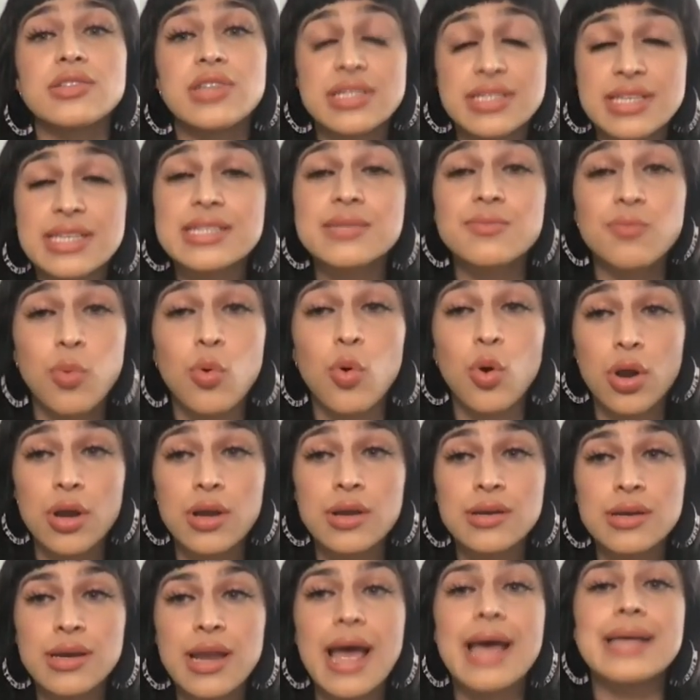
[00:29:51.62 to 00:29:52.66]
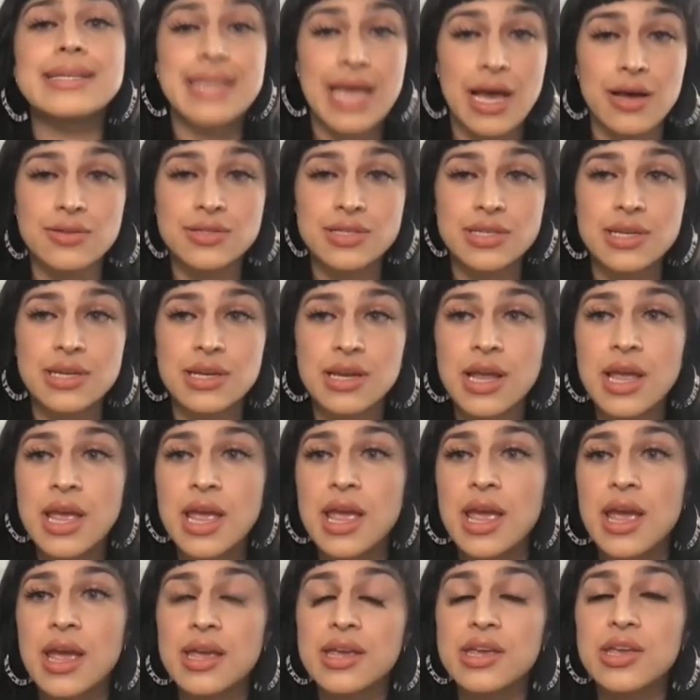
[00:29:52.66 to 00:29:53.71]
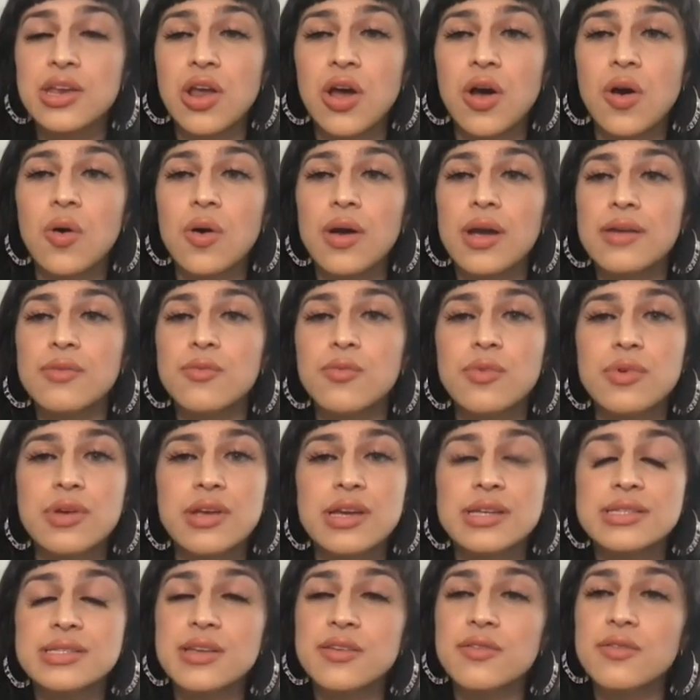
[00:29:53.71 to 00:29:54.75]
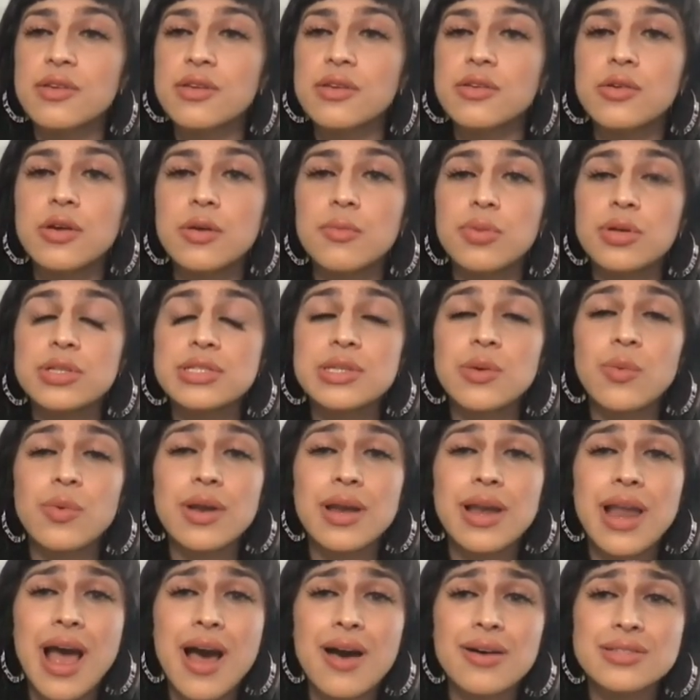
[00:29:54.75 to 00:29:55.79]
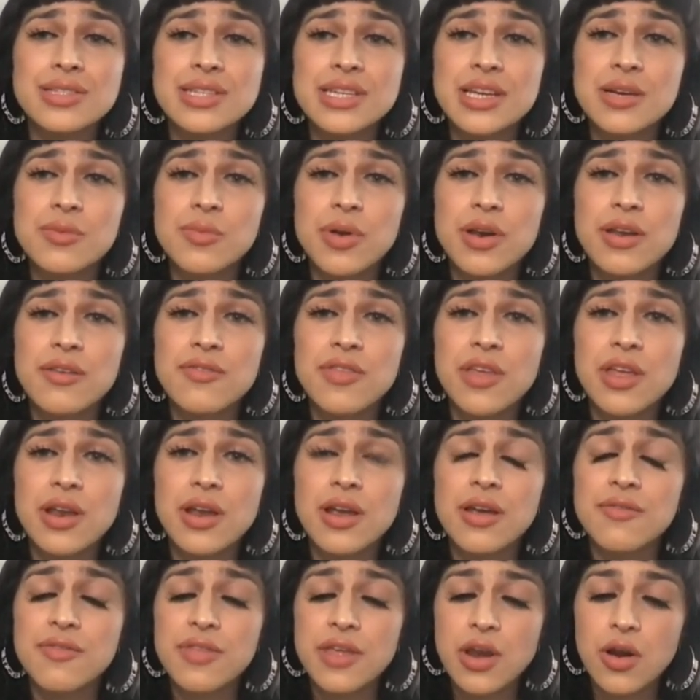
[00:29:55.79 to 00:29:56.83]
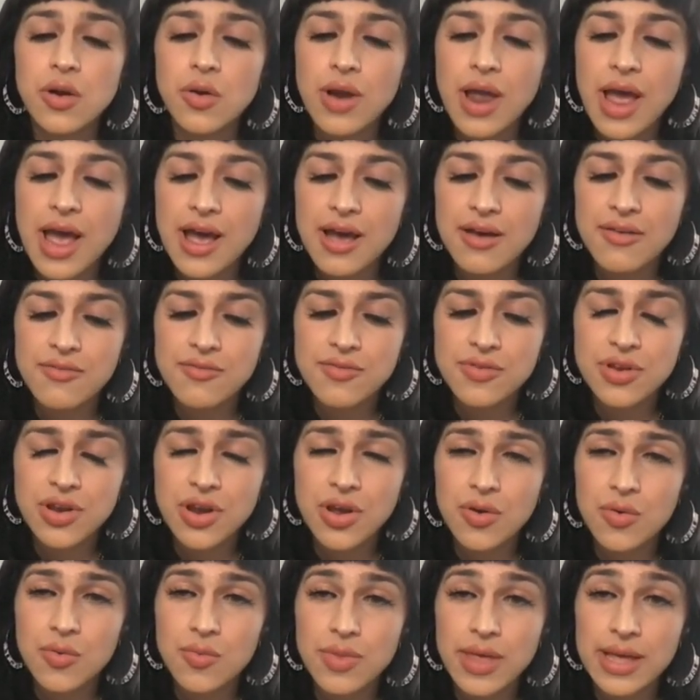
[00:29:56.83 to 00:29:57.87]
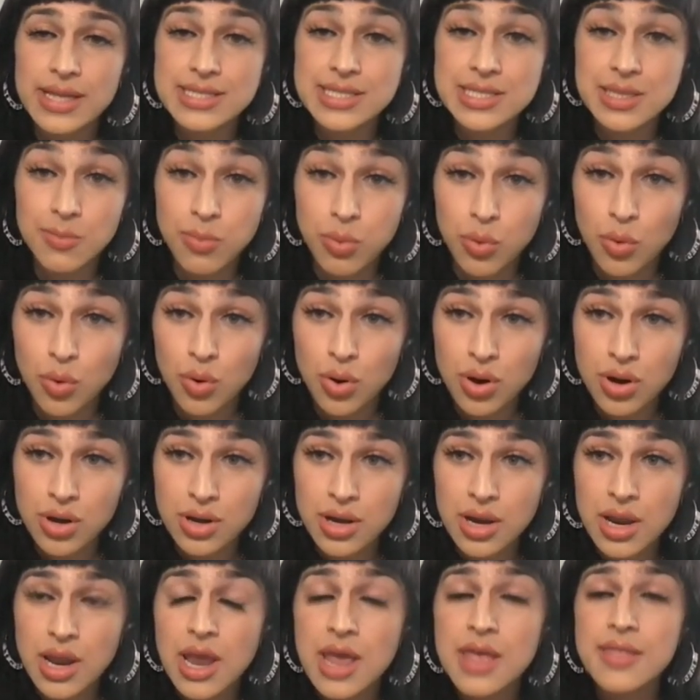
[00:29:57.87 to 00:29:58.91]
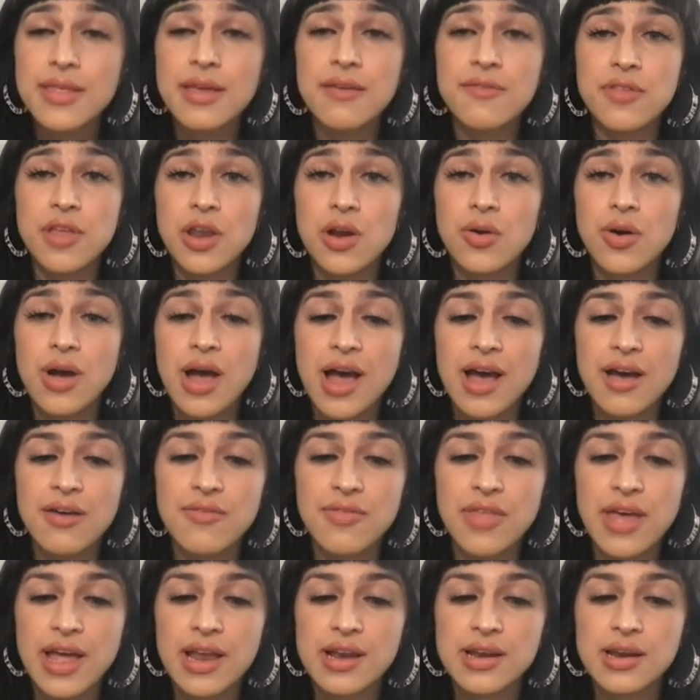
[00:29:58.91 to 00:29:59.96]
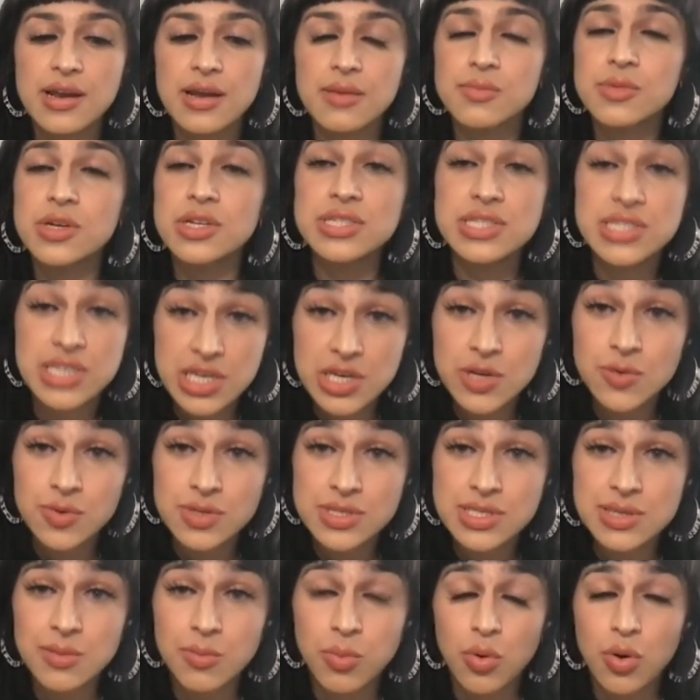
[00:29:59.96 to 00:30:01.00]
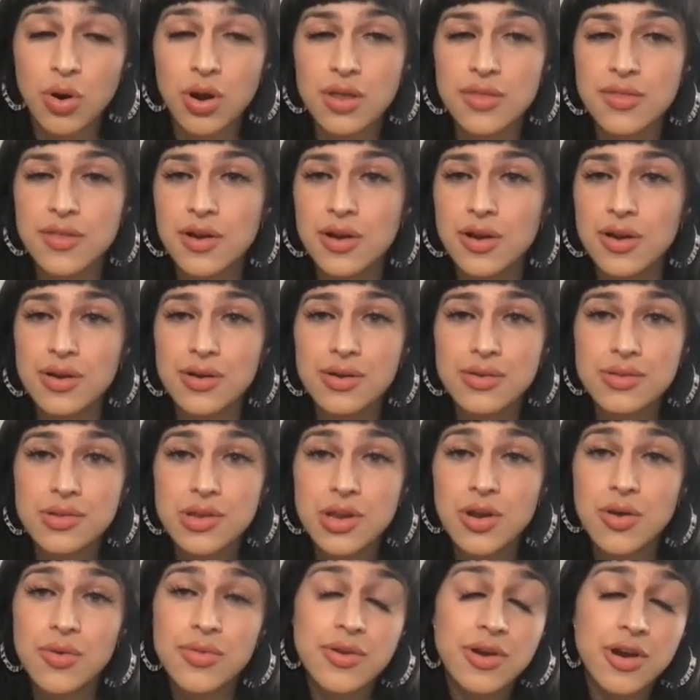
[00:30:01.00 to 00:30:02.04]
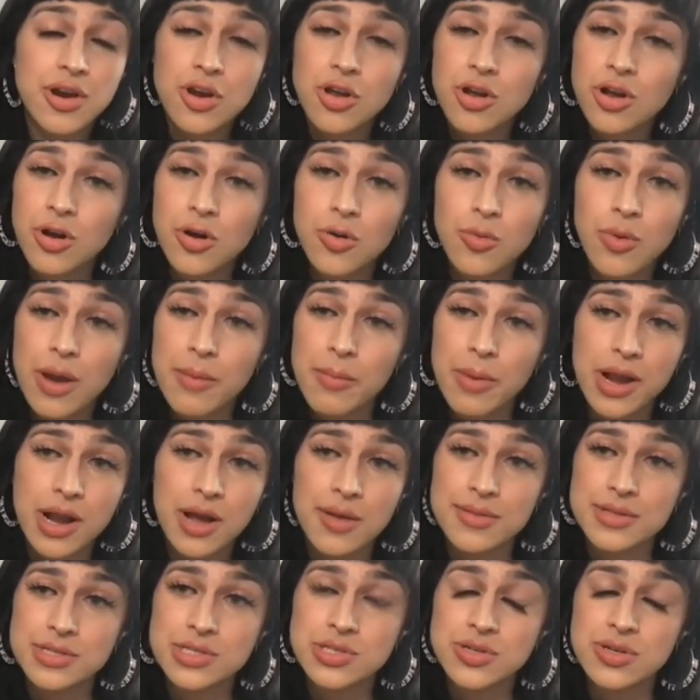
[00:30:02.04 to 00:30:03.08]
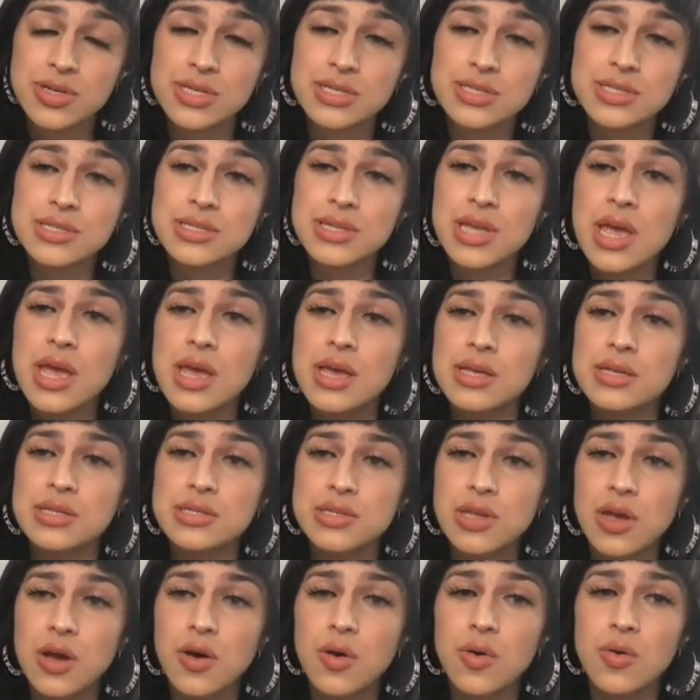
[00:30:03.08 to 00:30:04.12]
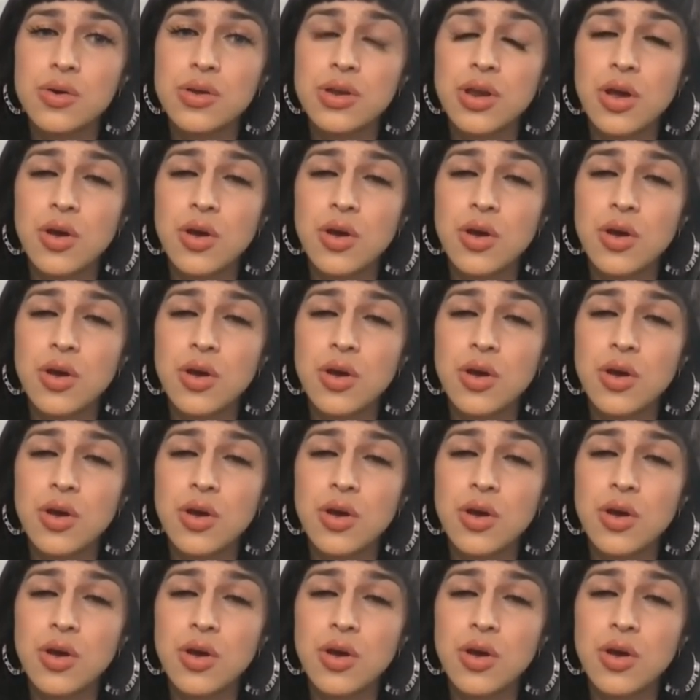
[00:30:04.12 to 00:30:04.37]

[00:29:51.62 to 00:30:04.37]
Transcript: just as important as housing, you know, it, because it, you can put someone in housing, but if they, if they don't have, you know, that support, if they don't have that um, continuous support, they're, you know, they're going to go right back on the streets. So,